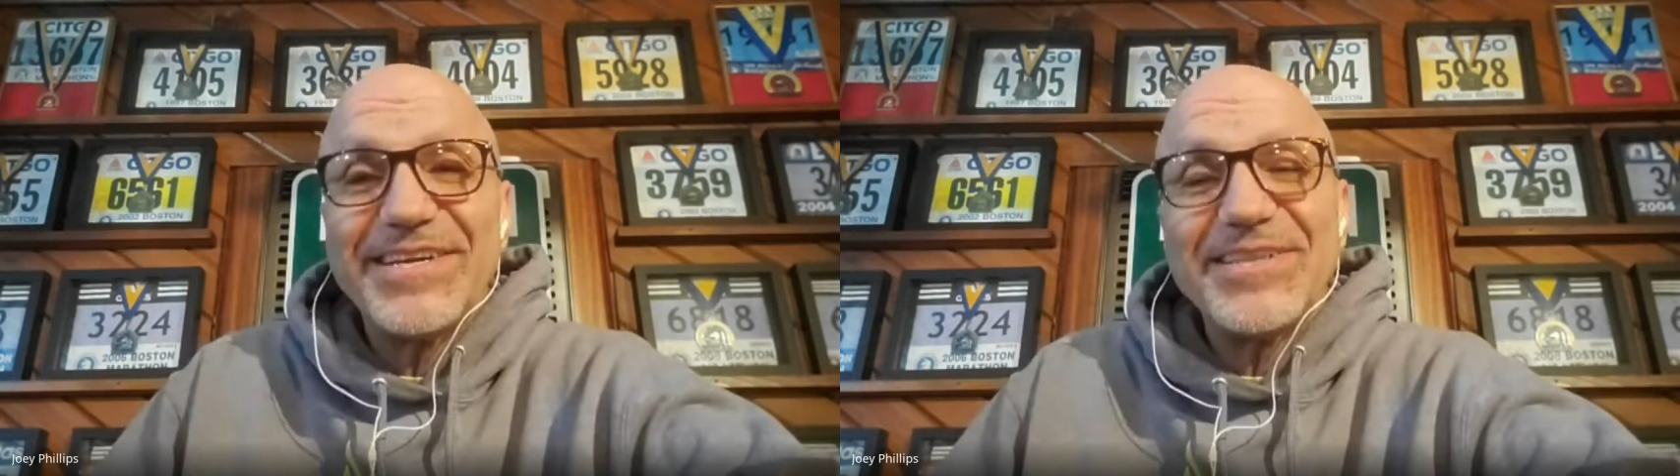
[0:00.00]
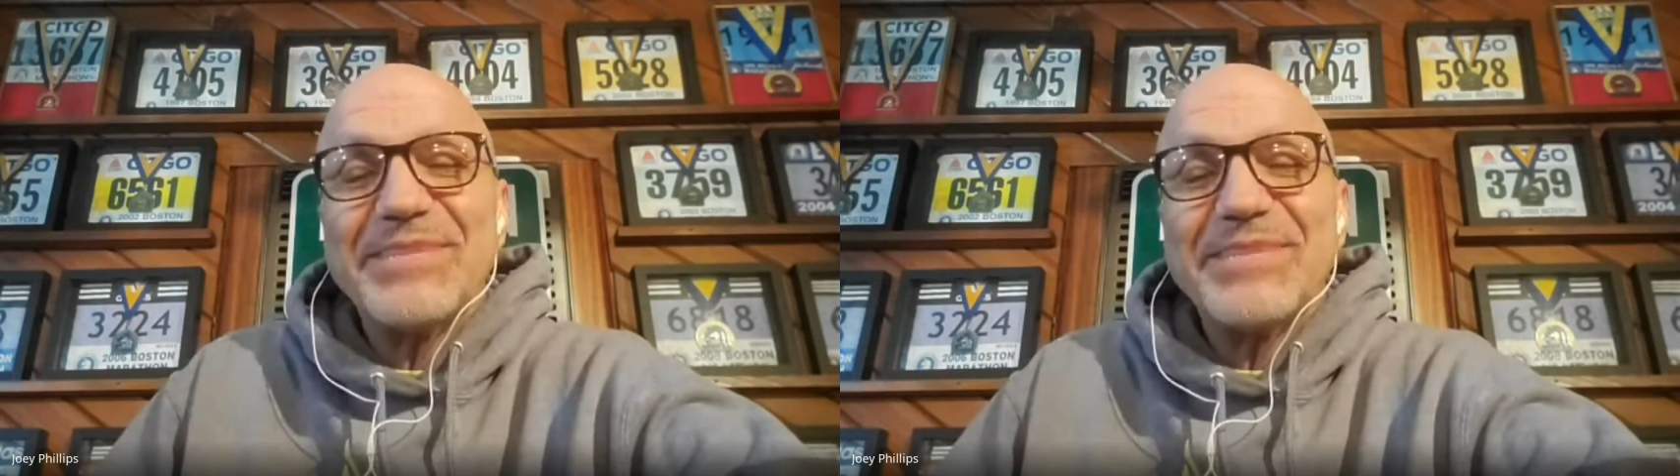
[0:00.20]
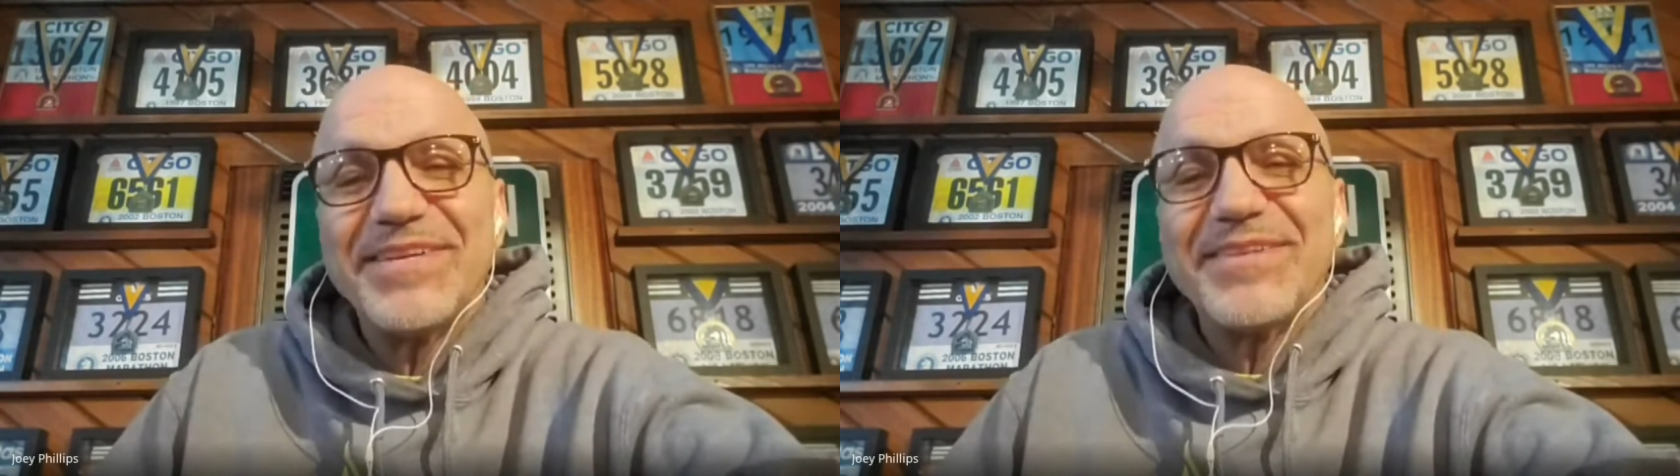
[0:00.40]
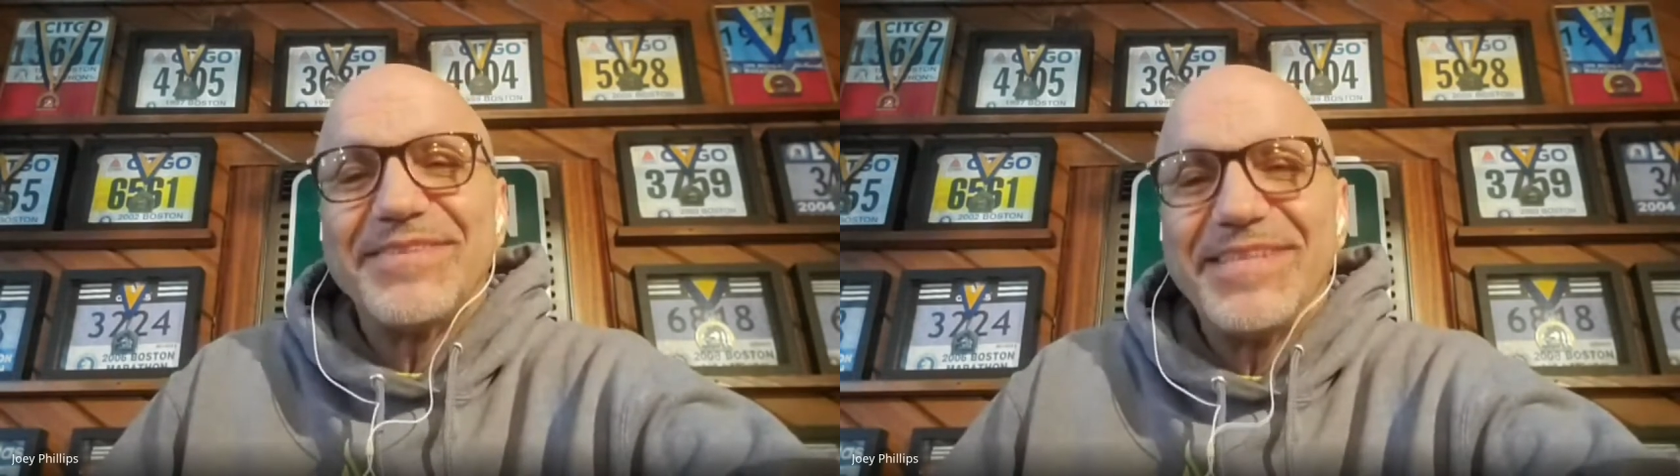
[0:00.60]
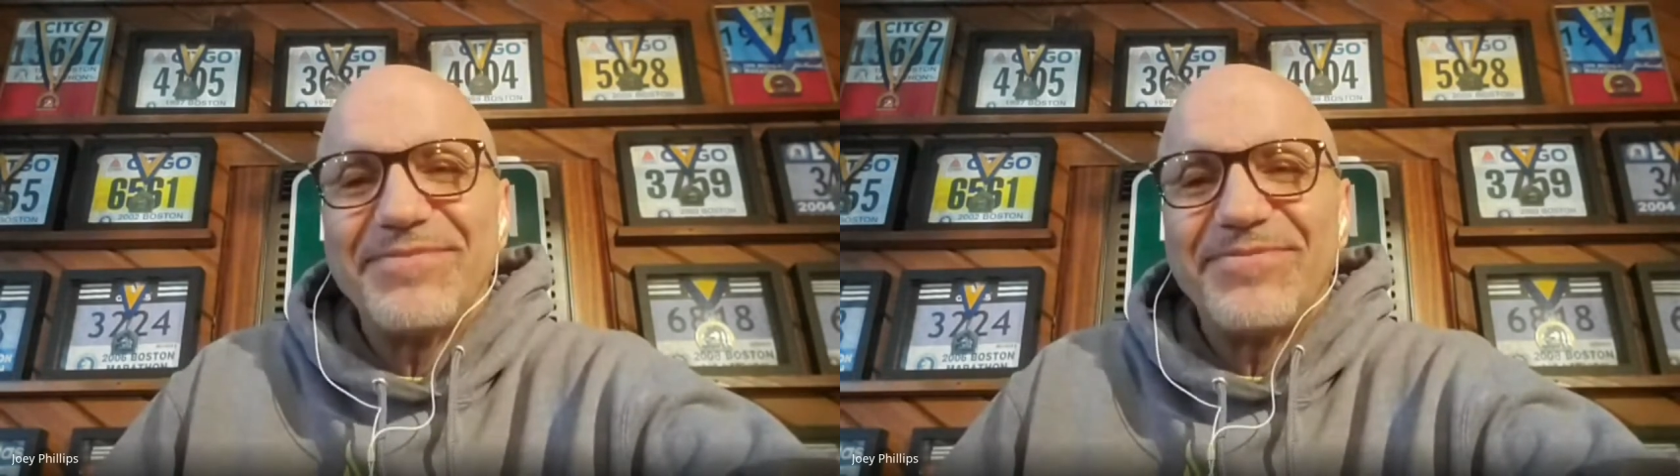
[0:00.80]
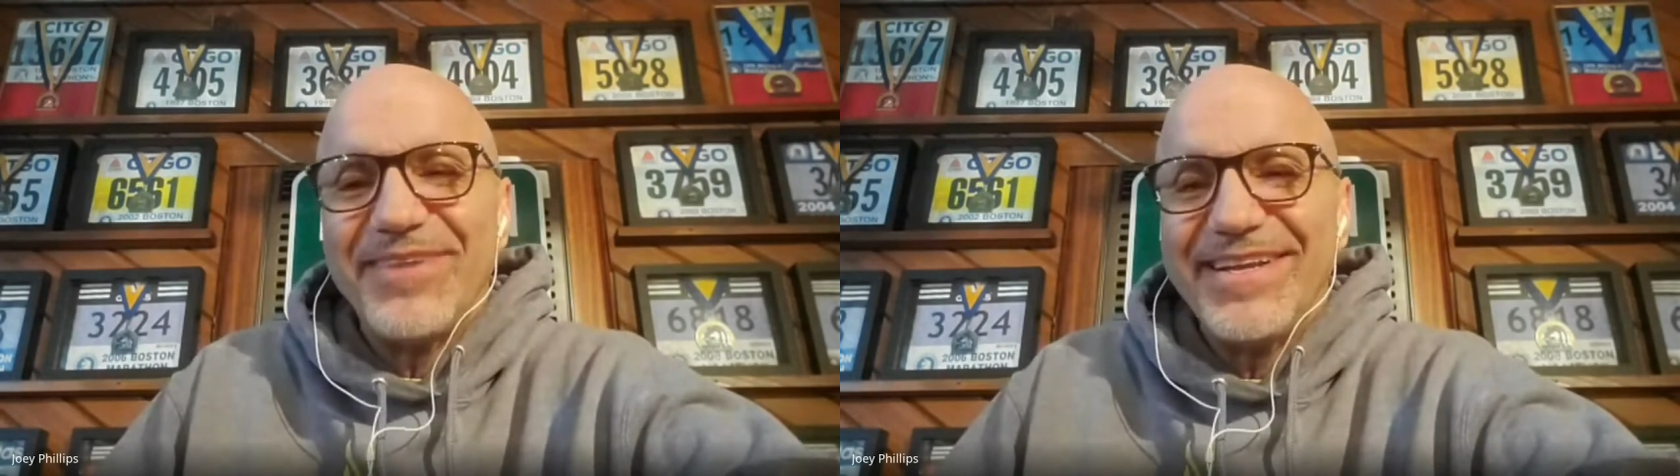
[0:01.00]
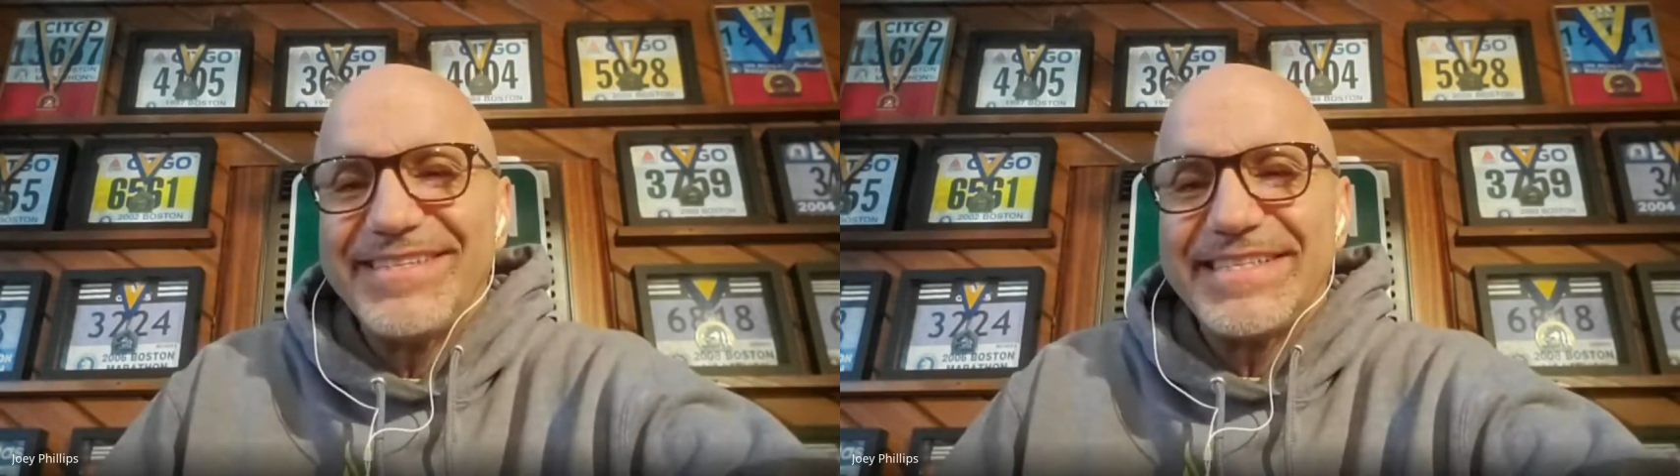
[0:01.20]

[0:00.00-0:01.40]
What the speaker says: couple other dear friends,